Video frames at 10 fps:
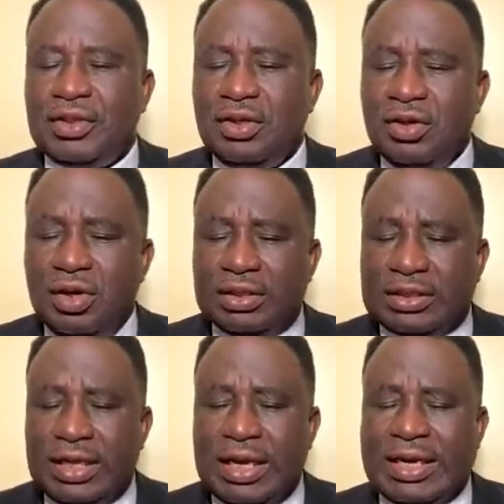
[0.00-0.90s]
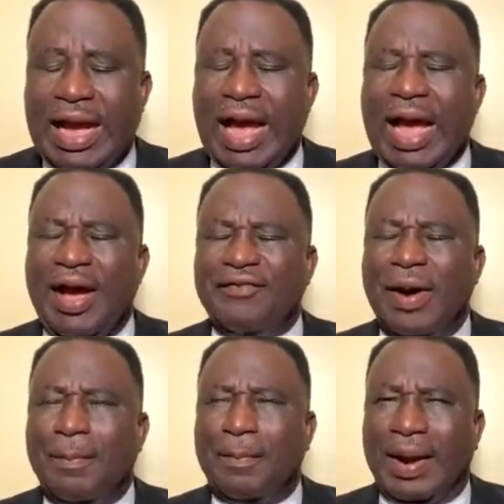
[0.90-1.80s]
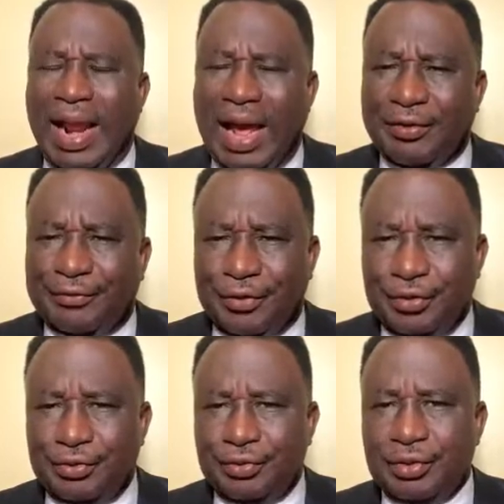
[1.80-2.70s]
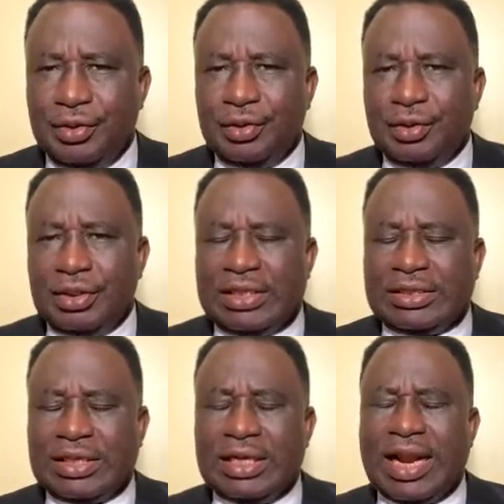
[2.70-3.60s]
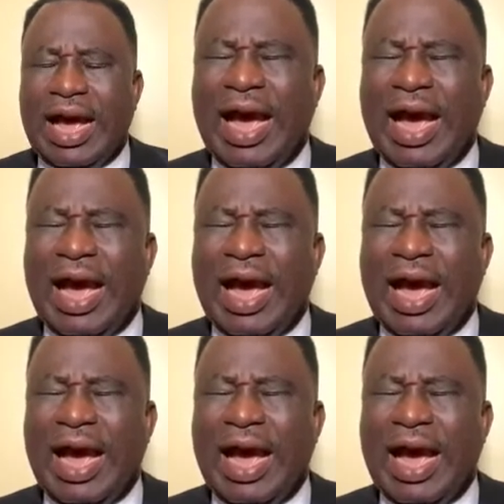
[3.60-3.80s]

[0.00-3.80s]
I have a plan for you. He said,